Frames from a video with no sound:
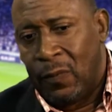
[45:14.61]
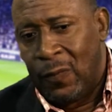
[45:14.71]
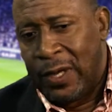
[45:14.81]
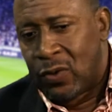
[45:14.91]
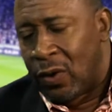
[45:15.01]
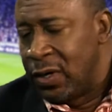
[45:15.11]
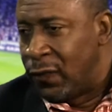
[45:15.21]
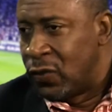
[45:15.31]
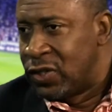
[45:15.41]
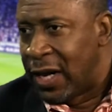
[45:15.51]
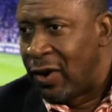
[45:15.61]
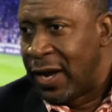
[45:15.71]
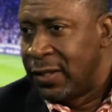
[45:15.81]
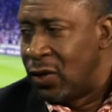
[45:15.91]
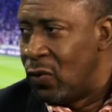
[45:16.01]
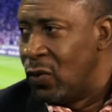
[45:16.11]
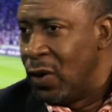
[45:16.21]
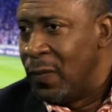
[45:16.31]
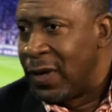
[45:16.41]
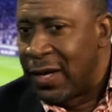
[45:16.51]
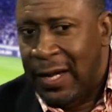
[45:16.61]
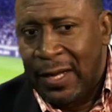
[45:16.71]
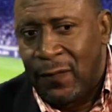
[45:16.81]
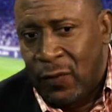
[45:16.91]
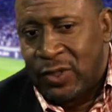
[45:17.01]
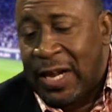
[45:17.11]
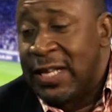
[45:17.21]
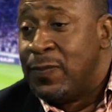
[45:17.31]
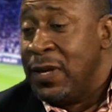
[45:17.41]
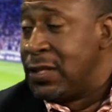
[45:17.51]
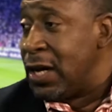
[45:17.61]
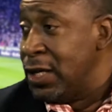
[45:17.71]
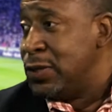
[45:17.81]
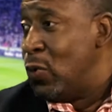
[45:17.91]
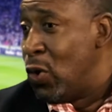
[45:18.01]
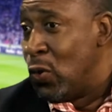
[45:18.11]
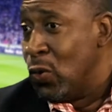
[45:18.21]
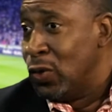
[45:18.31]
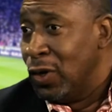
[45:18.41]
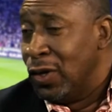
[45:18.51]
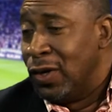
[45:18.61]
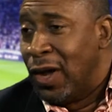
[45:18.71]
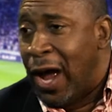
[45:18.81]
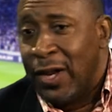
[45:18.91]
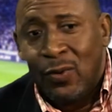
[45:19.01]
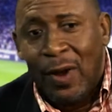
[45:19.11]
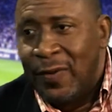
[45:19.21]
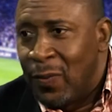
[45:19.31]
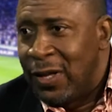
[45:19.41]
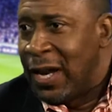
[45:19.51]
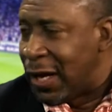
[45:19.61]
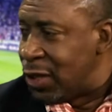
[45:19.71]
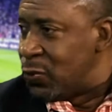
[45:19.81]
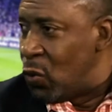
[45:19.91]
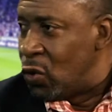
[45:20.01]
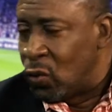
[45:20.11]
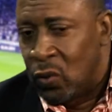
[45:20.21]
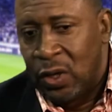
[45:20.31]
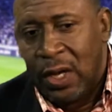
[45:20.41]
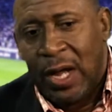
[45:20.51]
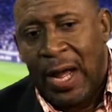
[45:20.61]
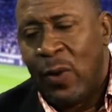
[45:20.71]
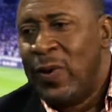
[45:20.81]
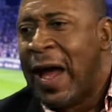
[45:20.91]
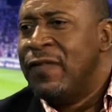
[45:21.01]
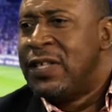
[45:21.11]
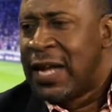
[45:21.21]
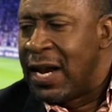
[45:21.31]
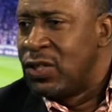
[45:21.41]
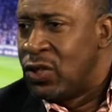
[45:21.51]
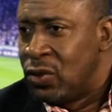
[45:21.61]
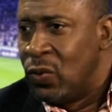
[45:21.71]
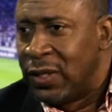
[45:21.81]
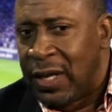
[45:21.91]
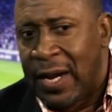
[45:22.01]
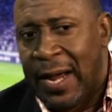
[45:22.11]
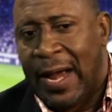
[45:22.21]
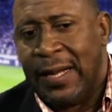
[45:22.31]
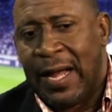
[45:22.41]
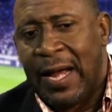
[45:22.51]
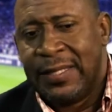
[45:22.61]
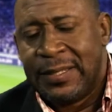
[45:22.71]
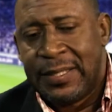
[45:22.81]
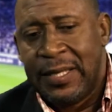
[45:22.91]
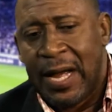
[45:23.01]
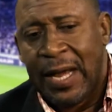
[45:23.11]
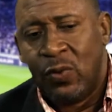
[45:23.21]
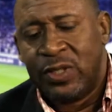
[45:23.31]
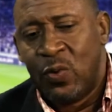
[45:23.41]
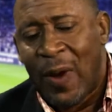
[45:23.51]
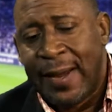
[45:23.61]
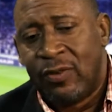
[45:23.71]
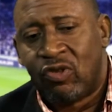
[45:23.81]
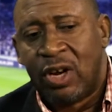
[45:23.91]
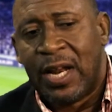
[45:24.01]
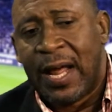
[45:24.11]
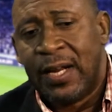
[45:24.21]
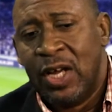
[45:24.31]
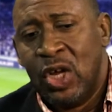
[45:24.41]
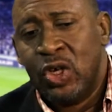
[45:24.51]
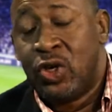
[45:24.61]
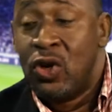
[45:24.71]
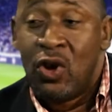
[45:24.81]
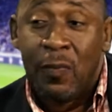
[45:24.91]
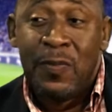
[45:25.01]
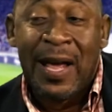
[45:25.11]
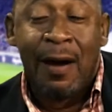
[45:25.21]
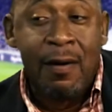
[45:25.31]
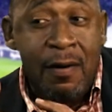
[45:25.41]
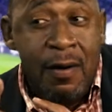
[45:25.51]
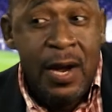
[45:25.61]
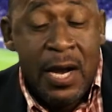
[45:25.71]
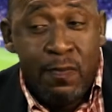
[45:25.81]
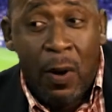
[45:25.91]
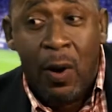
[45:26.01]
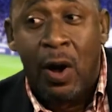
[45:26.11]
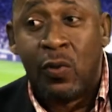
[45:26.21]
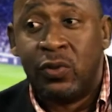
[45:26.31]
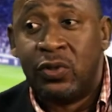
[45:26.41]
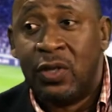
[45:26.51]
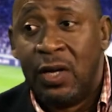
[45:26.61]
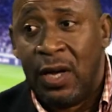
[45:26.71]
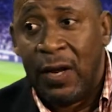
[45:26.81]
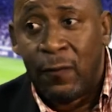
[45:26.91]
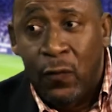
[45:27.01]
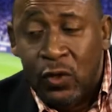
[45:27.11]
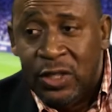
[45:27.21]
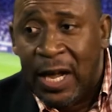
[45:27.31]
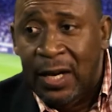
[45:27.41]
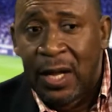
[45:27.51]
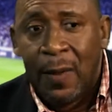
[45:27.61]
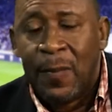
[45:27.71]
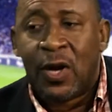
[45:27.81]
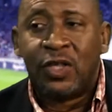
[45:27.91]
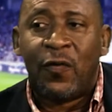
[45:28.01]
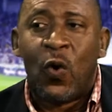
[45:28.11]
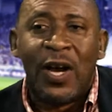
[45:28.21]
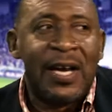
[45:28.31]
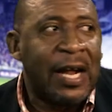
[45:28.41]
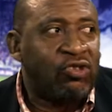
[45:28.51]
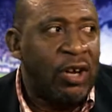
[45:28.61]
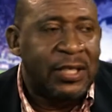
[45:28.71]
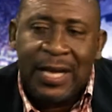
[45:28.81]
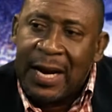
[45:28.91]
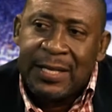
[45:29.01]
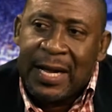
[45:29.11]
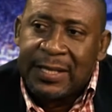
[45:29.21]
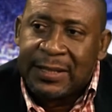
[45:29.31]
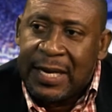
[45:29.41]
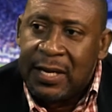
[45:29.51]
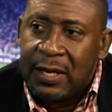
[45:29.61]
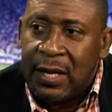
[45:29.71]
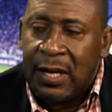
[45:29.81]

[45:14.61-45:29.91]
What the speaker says: We are talking to futsal right now, because again, futsal is basically small goal. And you know, everybody like a small goal. And we have the talent to do it. And I don't see why Trinidad should not be a real powerhouse in futsal because of our natural talent and skill,